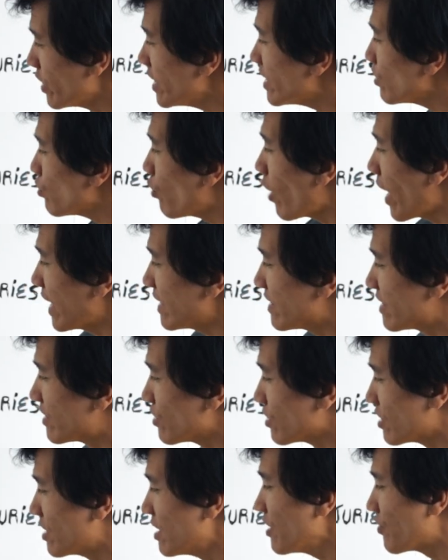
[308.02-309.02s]
The reason why
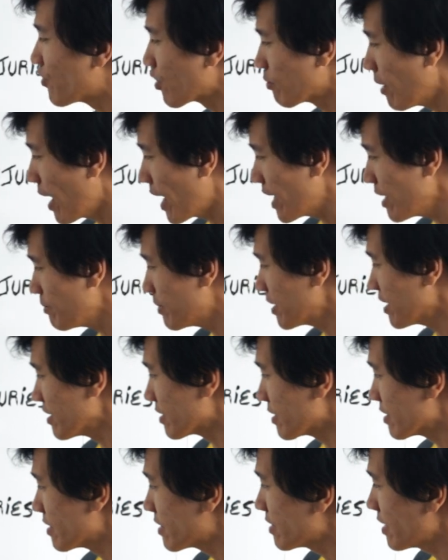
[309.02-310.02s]
it's good for
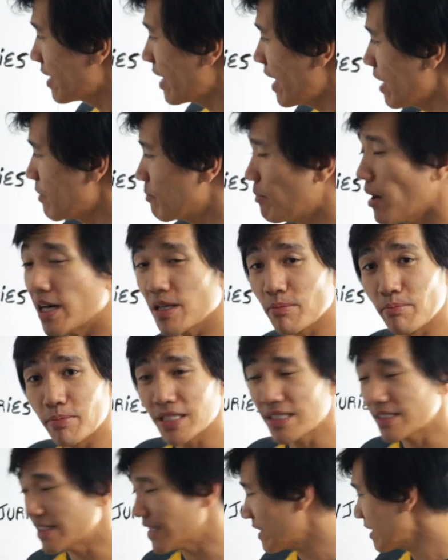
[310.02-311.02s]
bodybuilders and
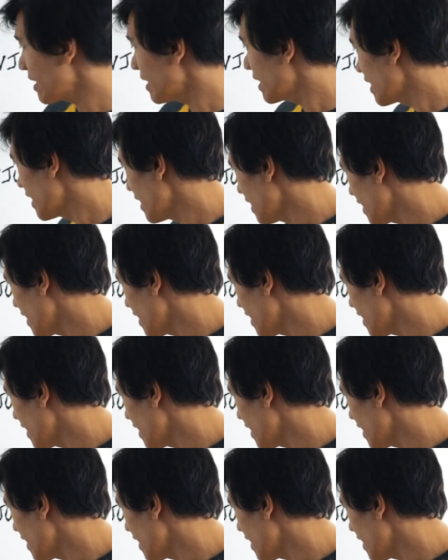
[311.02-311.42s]
bodybuilding,